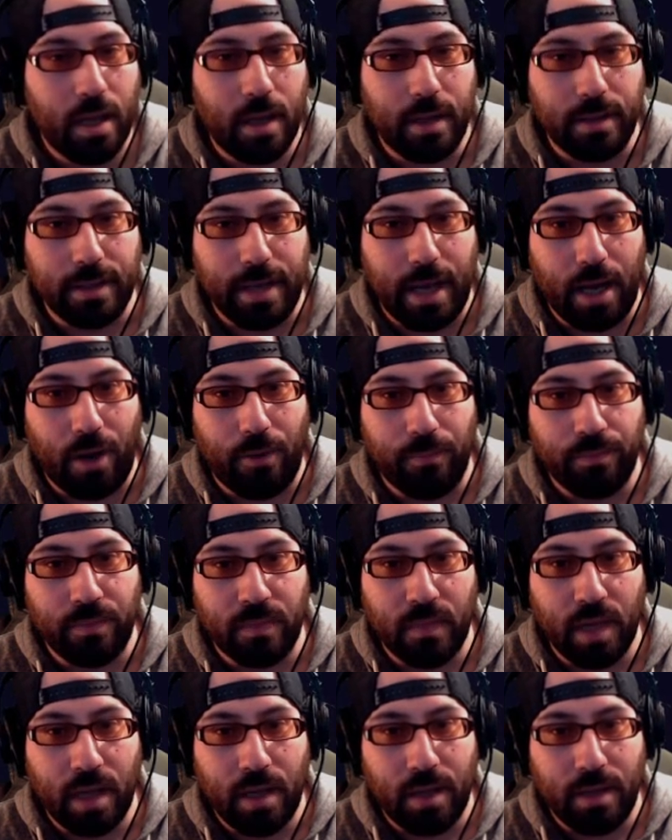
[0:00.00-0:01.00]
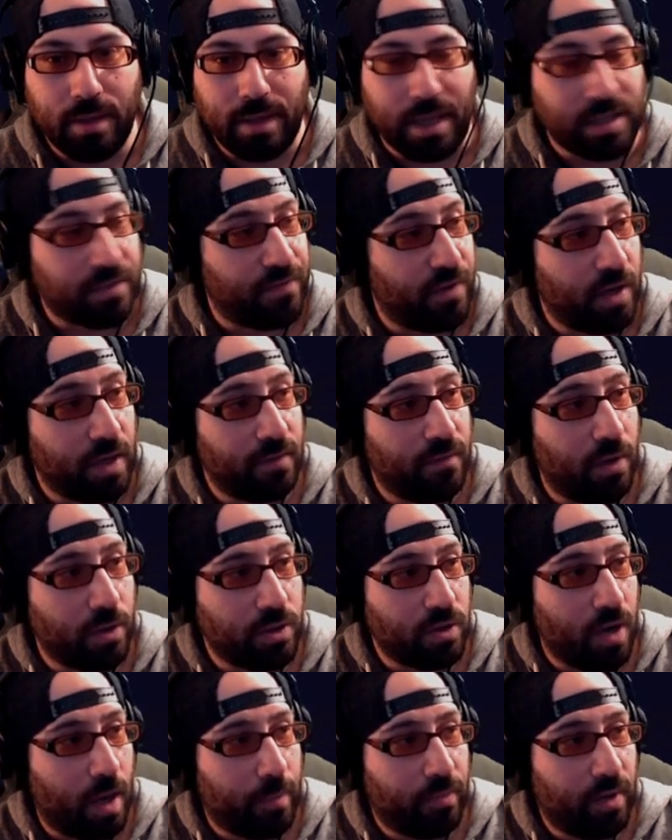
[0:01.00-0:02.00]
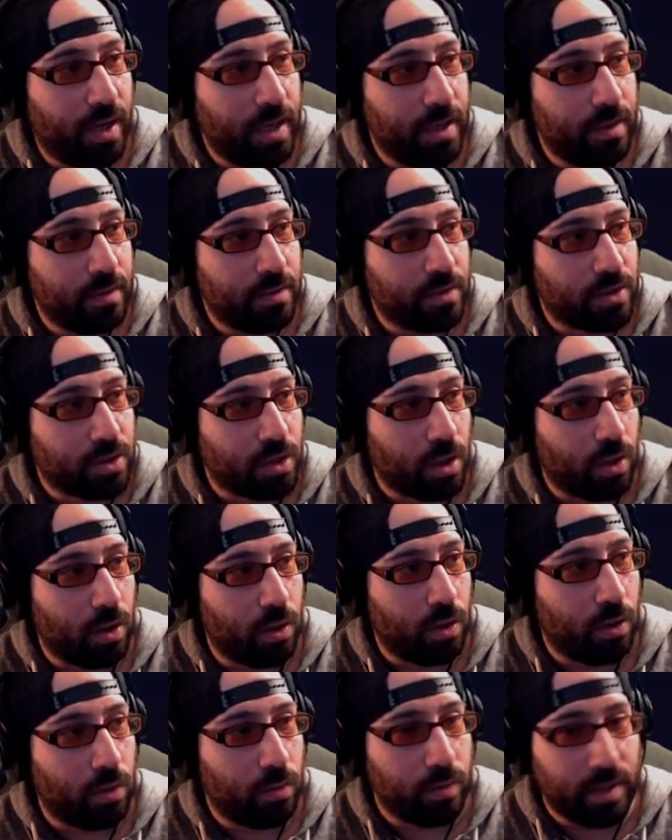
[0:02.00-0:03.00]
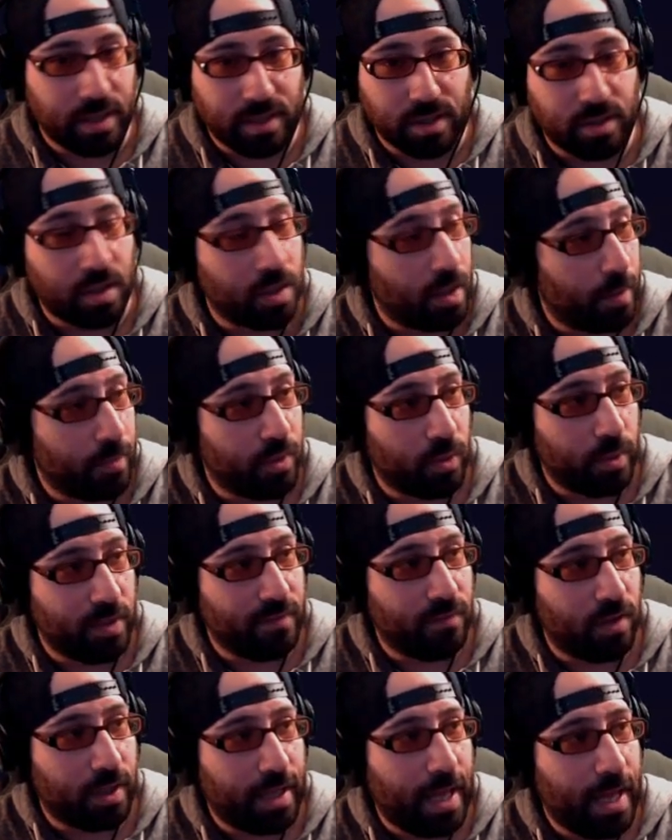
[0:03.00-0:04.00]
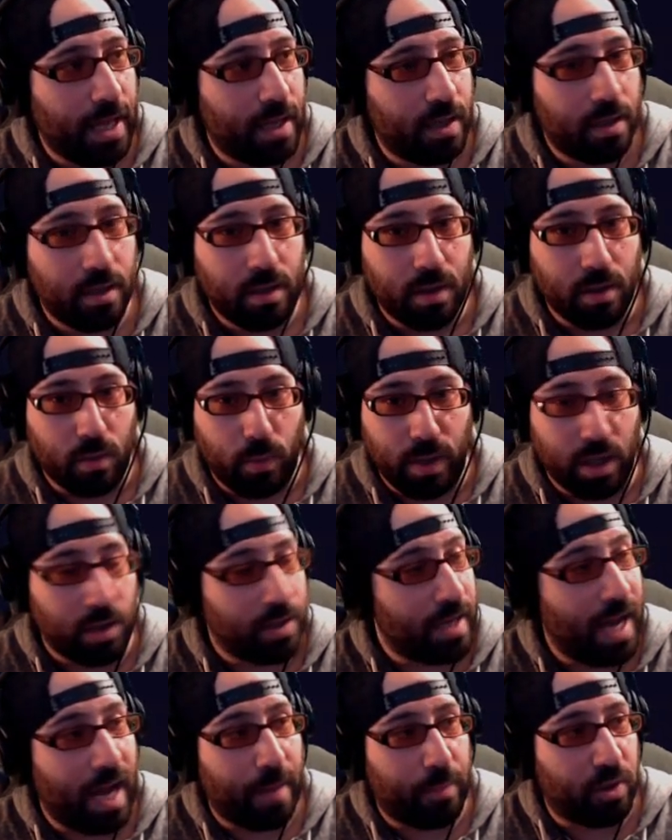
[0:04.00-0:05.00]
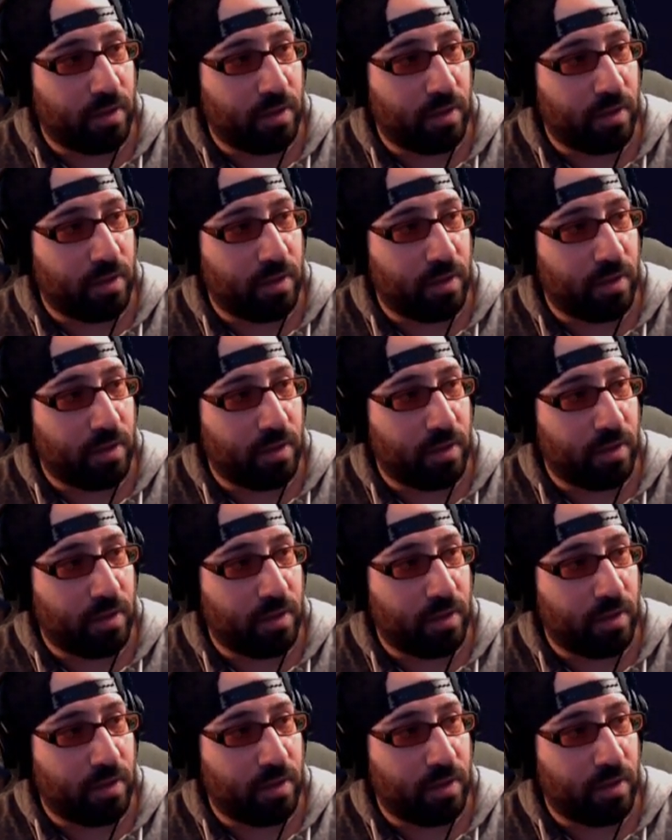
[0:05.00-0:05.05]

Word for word: Now, that's a very low drop rate, so this is the number we look at. We are not pulling